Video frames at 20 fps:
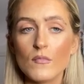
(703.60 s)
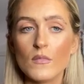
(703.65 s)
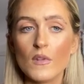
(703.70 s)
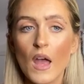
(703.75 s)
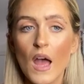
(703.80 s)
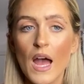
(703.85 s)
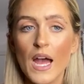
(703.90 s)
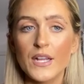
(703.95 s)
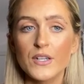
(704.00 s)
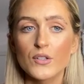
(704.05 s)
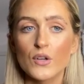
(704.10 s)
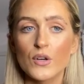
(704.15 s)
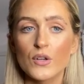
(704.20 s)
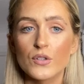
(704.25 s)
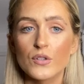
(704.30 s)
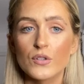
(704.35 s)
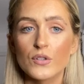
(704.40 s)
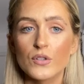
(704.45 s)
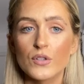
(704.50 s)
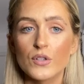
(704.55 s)

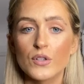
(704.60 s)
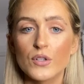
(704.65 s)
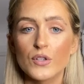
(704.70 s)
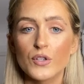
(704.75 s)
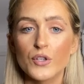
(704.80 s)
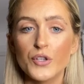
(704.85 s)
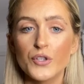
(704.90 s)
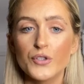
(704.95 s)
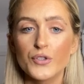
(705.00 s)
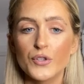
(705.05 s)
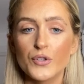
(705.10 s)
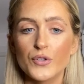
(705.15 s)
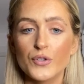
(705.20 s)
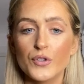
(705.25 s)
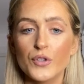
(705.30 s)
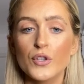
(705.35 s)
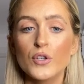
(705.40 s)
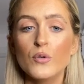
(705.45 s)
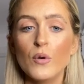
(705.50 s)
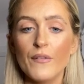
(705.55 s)

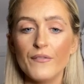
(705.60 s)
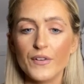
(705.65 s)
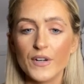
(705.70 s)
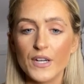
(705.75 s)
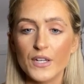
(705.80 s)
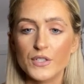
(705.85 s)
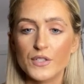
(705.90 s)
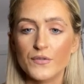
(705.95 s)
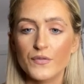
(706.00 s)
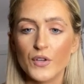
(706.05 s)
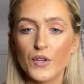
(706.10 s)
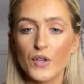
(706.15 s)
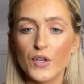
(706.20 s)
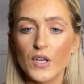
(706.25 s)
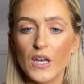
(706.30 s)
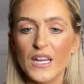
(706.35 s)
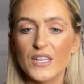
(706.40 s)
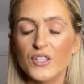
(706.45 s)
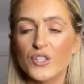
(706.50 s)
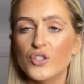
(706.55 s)
you go in for an interview
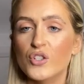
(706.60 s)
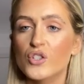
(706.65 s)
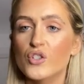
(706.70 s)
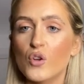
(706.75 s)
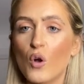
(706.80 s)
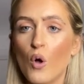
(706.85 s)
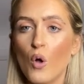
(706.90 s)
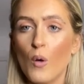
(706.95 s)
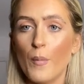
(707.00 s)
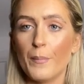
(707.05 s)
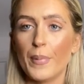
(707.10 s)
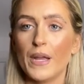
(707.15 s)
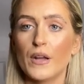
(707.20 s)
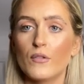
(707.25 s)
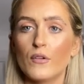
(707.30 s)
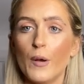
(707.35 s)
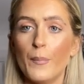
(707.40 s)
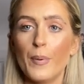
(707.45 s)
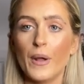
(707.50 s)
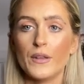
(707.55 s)
and you're just on by
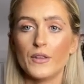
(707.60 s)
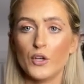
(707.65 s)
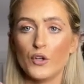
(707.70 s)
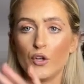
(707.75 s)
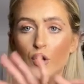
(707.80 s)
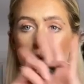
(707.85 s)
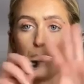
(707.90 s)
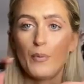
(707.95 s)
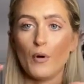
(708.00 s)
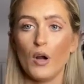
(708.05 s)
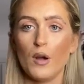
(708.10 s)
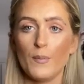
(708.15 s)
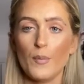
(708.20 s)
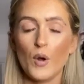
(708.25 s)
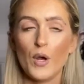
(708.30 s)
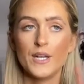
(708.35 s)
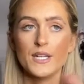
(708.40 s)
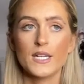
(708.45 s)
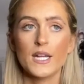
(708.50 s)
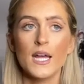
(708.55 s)
group, and you do a
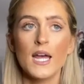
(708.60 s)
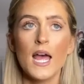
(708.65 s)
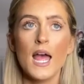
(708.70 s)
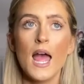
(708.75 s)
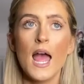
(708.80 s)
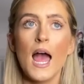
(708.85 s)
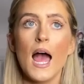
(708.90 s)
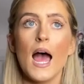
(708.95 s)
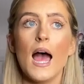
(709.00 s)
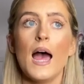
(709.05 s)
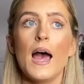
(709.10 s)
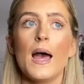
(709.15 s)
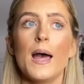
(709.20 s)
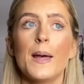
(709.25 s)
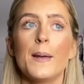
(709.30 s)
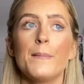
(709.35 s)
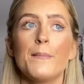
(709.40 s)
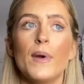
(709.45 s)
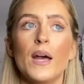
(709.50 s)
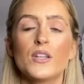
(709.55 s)
PowerPoint,
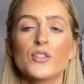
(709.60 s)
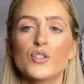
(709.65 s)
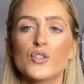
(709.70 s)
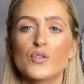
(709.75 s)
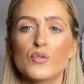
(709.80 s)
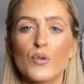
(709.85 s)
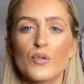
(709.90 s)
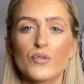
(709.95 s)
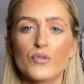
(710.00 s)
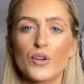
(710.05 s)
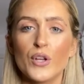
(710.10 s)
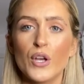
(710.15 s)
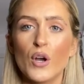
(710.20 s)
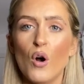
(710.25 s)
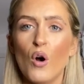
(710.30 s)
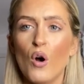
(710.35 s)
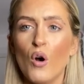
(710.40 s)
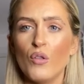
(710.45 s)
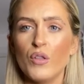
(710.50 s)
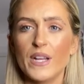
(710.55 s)
and just go through
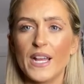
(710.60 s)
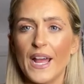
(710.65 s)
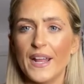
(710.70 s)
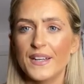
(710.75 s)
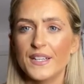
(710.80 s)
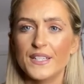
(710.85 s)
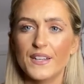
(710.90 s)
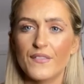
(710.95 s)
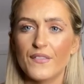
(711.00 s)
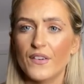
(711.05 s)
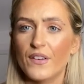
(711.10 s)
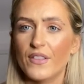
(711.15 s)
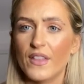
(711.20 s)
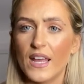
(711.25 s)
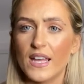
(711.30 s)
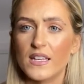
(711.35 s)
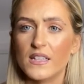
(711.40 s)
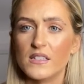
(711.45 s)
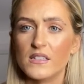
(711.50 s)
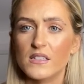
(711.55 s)
all the kind of different
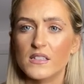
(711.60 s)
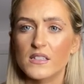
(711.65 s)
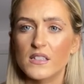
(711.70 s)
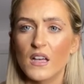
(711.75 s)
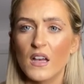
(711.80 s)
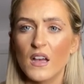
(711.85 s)
things,